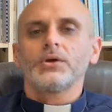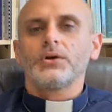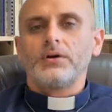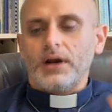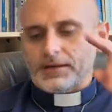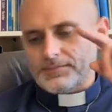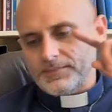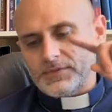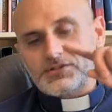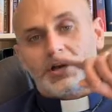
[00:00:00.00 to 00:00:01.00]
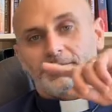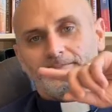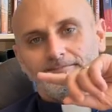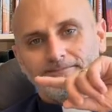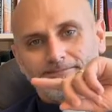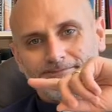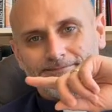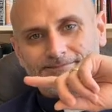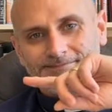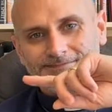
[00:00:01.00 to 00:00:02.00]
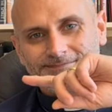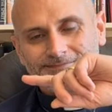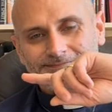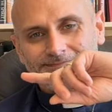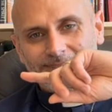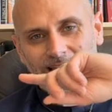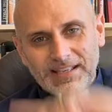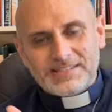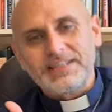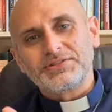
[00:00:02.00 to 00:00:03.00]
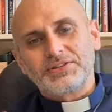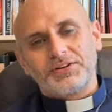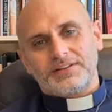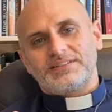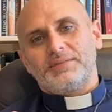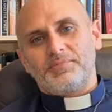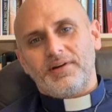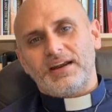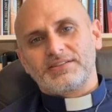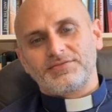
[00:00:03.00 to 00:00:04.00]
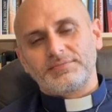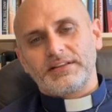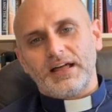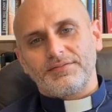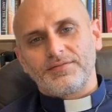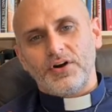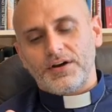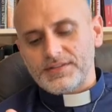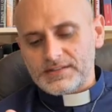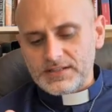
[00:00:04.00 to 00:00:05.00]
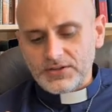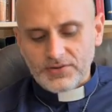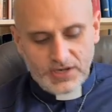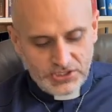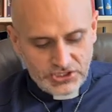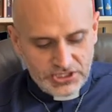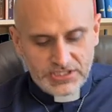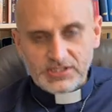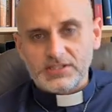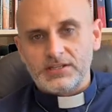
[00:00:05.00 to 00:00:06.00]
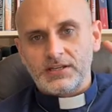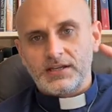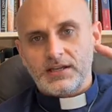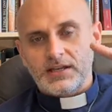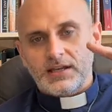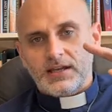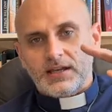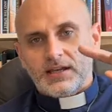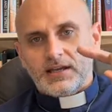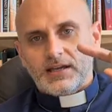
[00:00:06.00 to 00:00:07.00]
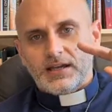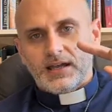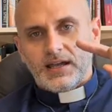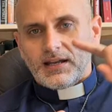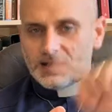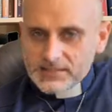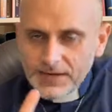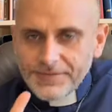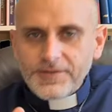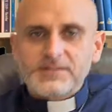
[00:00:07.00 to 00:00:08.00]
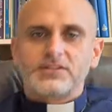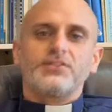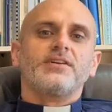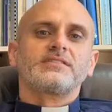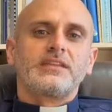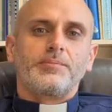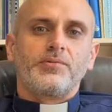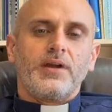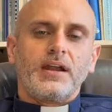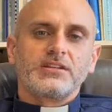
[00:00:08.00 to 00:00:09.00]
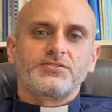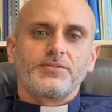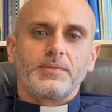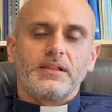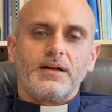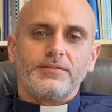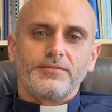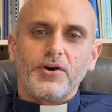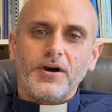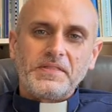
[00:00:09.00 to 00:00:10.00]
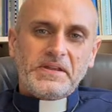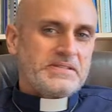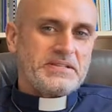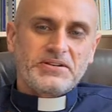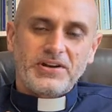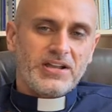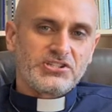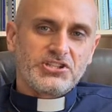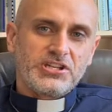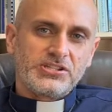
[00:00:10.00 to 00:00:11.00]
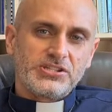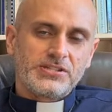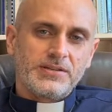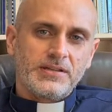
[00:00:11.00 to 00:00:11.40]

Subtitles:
All right, so our sins cannot separate us from the love of God that's in Christ Jesus, and our sufferings cannot separate us from the love of God that is in Christ Jesus.